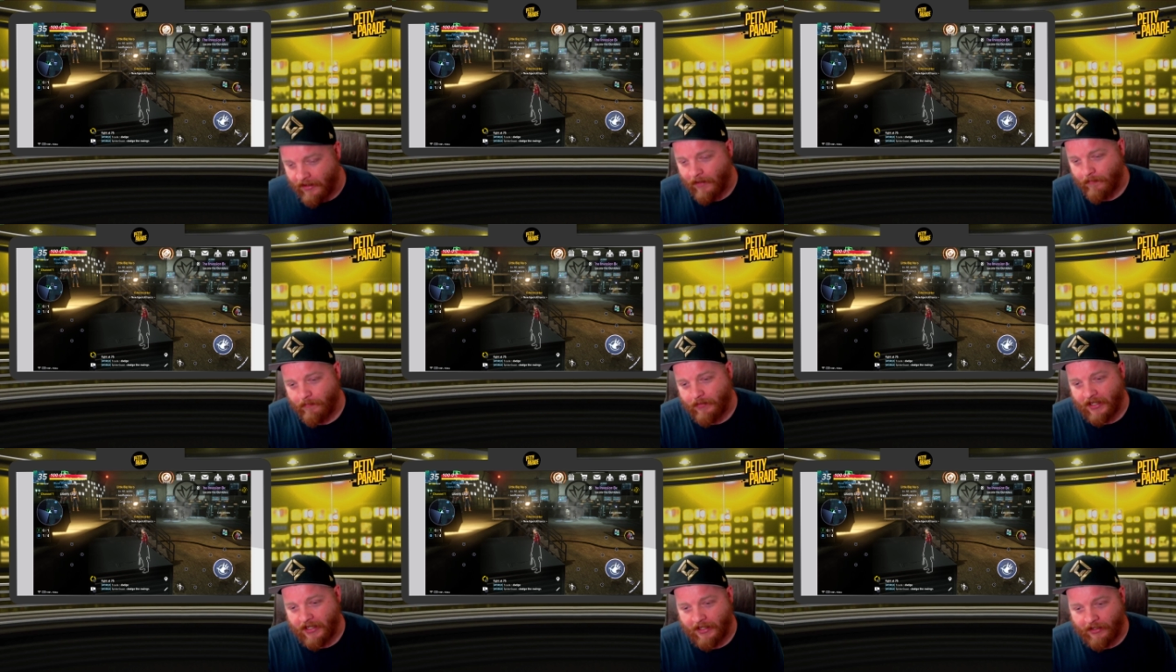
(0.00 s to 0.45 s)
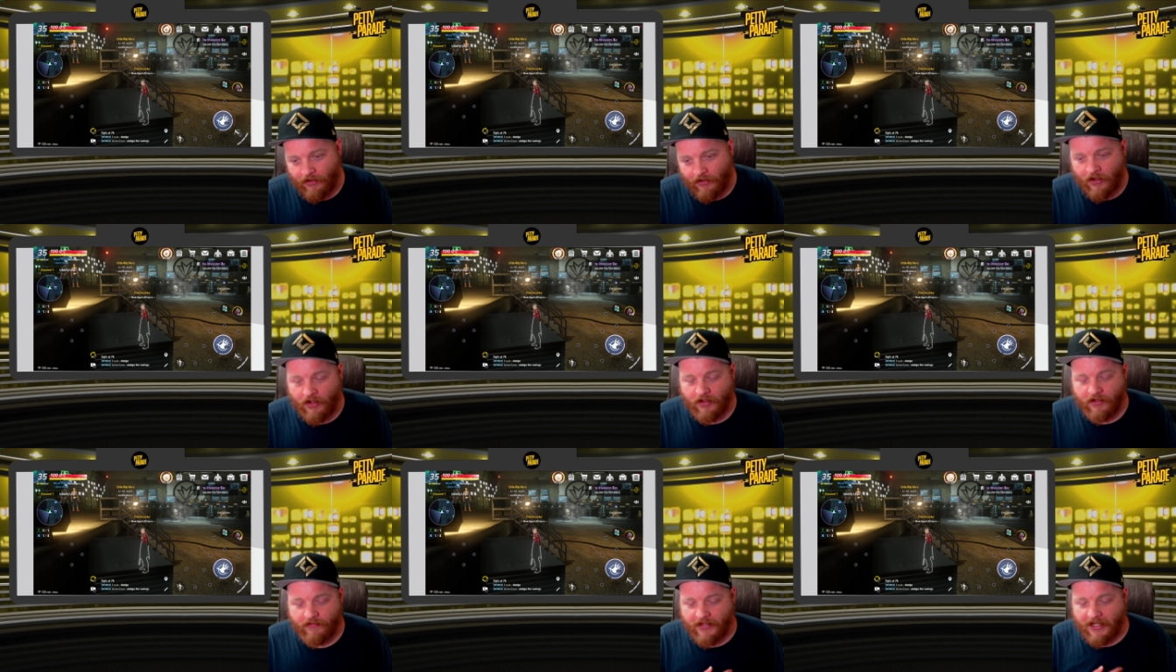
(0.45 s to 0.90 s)
But
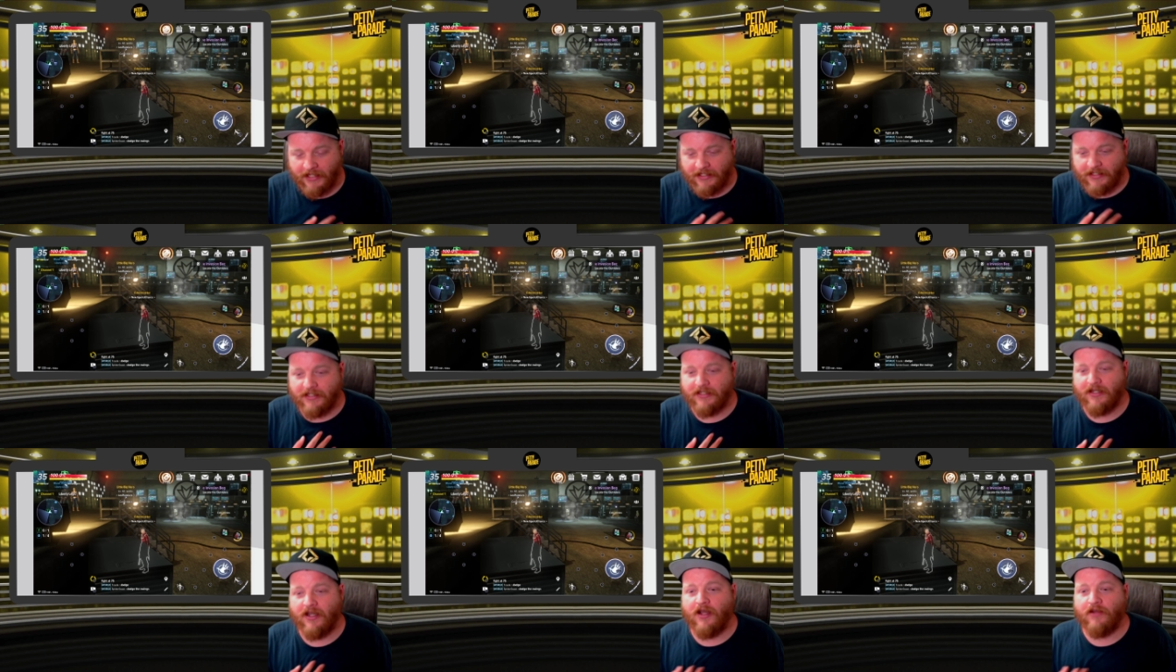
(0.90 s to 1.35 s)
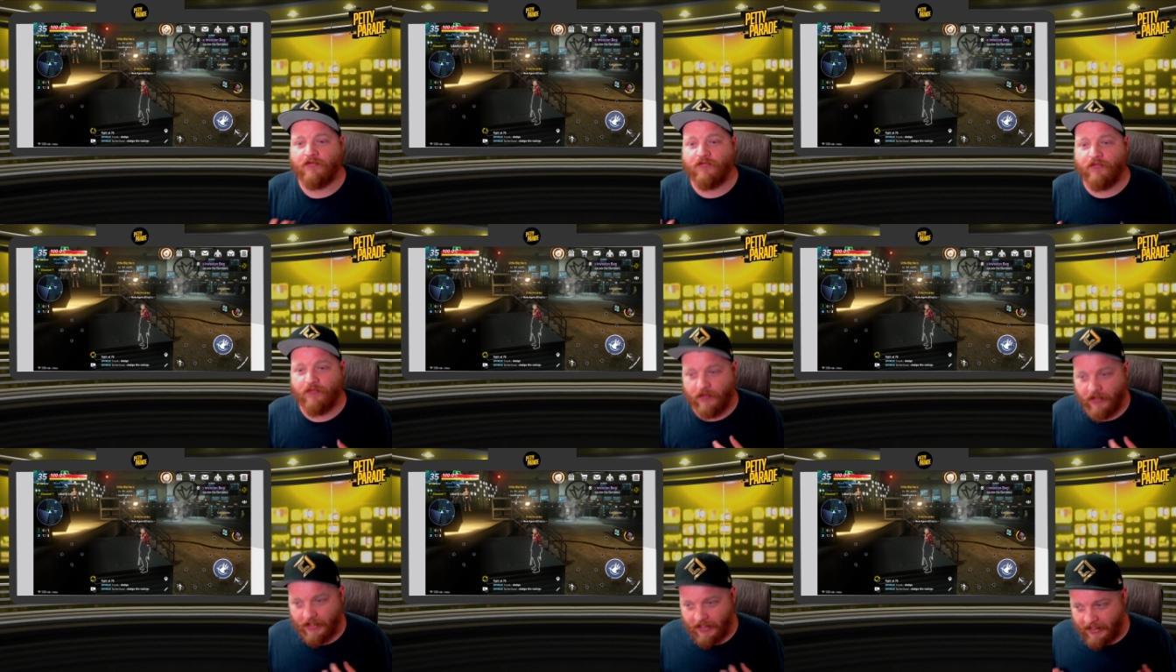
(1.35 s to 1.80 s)
all of that
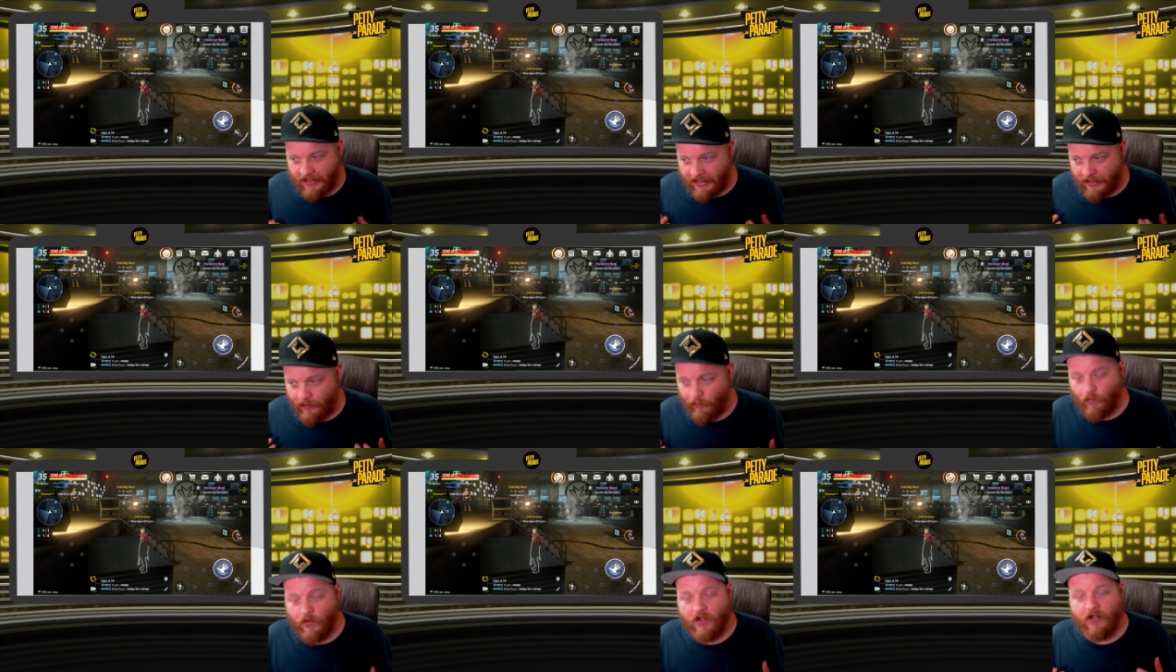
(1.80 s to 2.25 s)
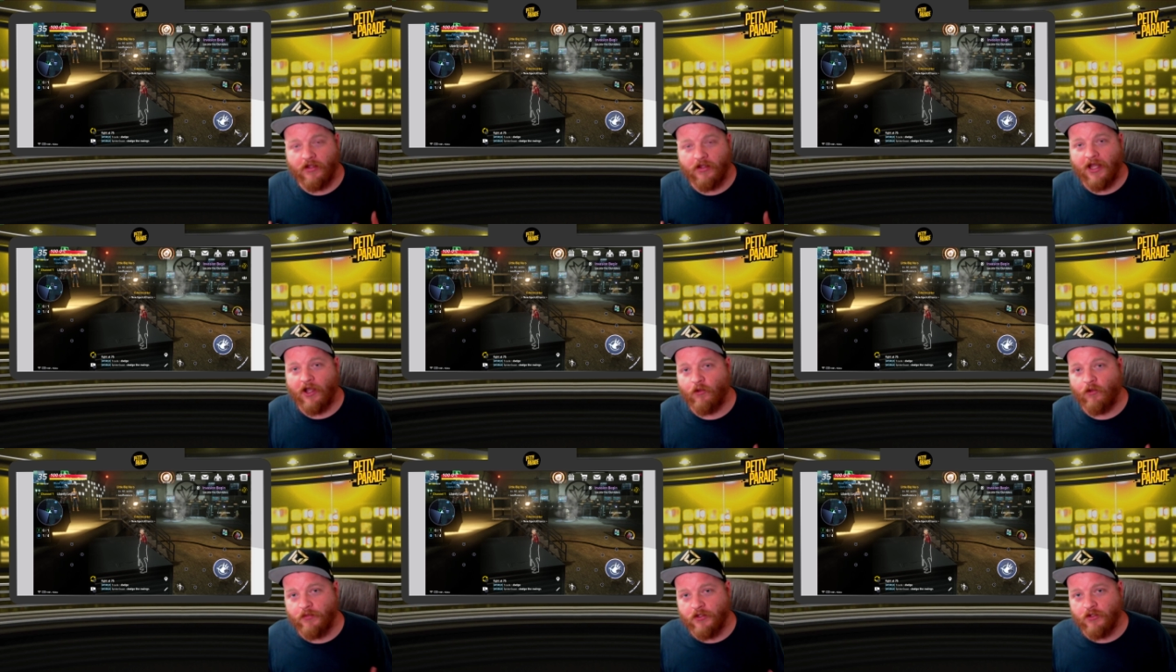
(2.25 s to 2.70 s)
stuff will
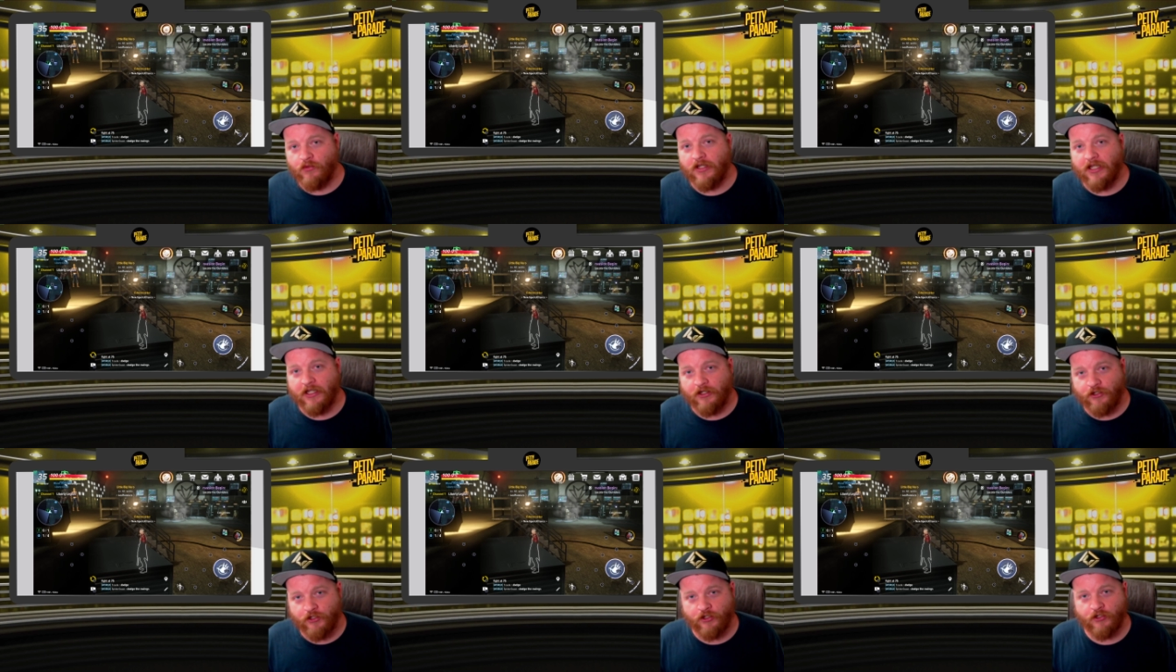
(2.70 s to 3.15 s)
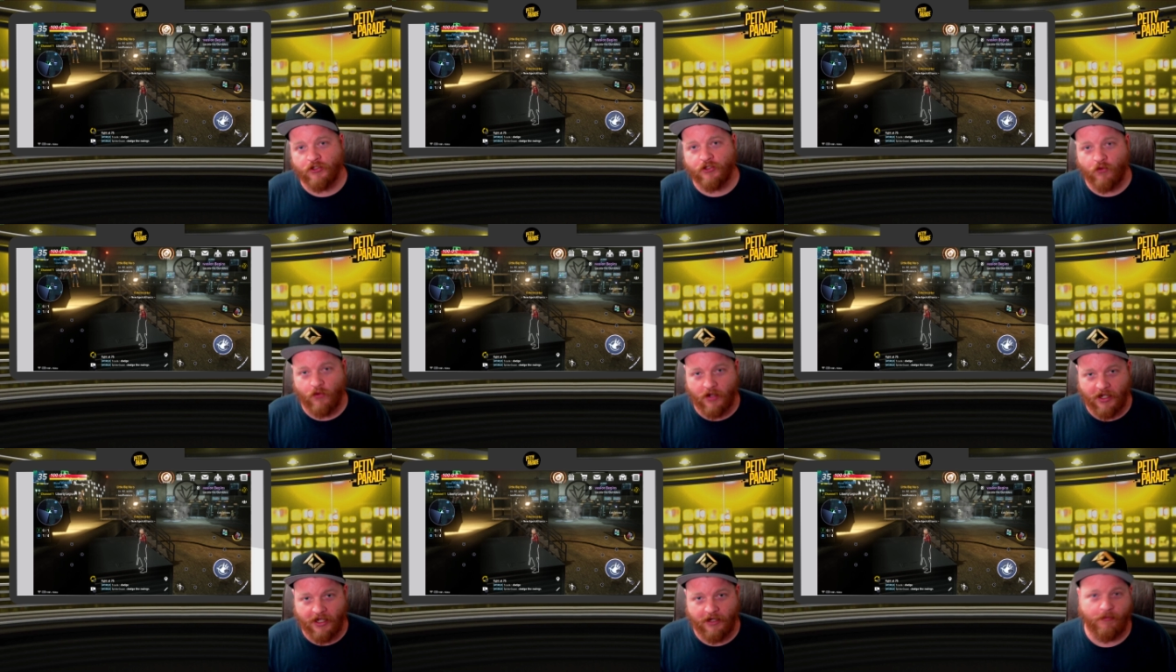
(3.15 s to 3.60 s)
help you get your
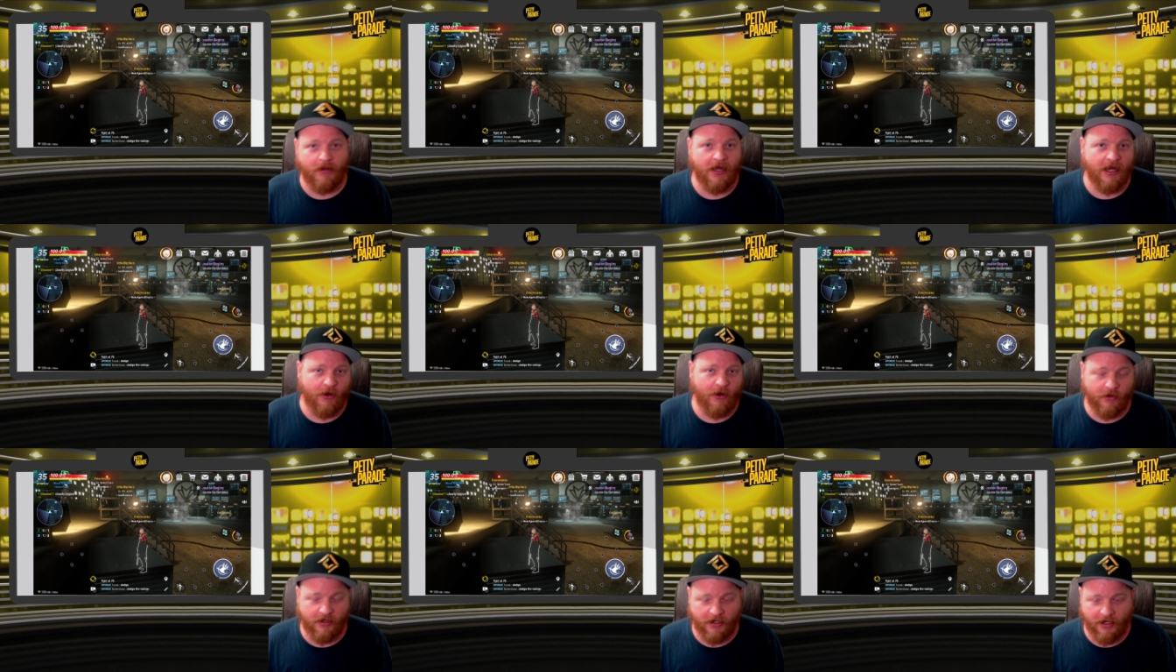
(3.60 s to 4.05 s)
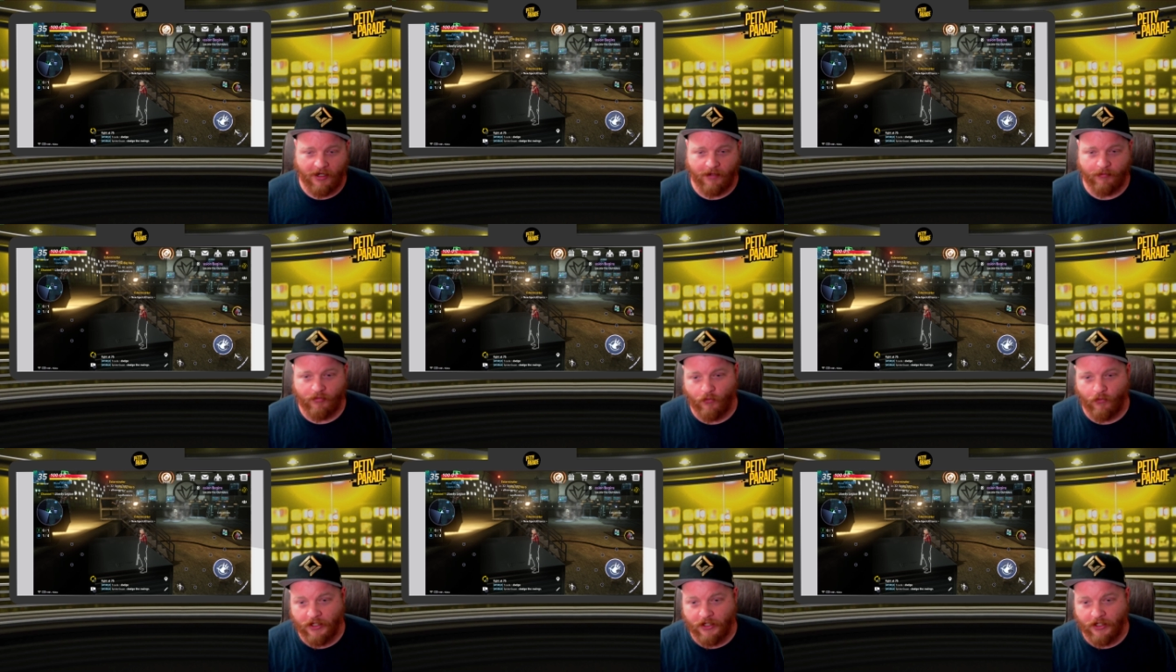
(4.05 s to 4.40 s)
squad power up,